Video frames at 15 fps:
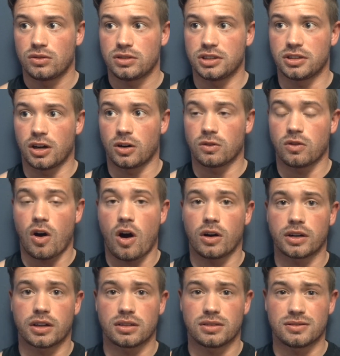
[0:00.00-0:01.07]

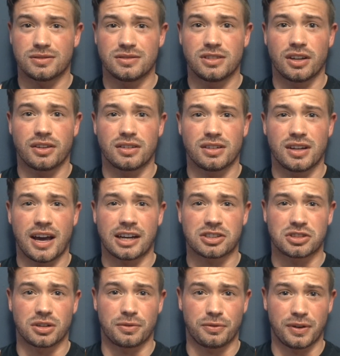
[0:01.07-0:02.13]
another
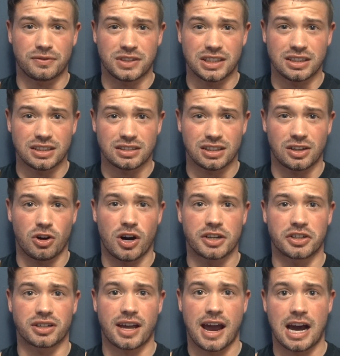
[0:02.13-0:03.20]
extra 50 to
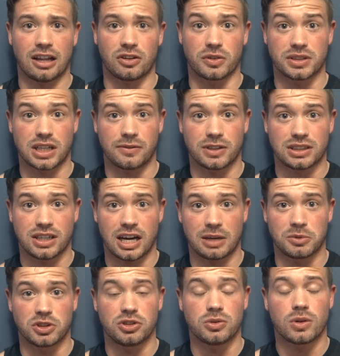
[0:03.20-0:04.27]
100 calories every
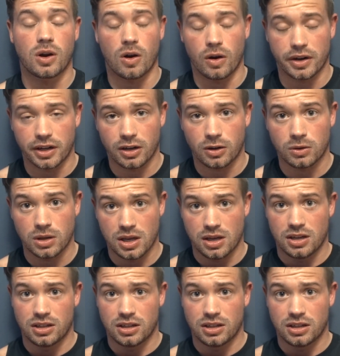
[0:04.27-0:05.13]
time you do cardio.